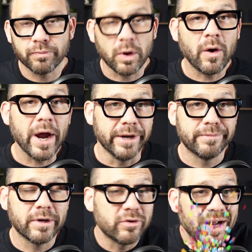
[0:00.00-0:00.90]
All right,
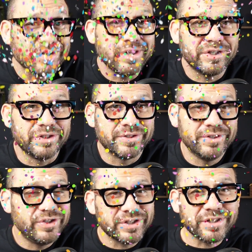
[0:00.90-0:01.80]
congratulations,
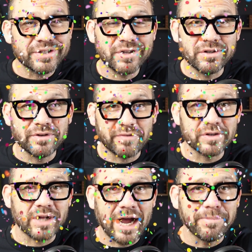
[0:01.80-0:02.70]
you just installed your
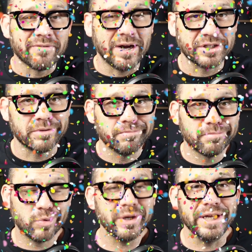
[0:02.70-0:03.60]
first hypervisor.
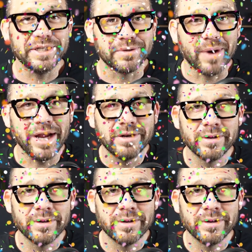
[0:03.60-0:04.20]
Pretty easy, right?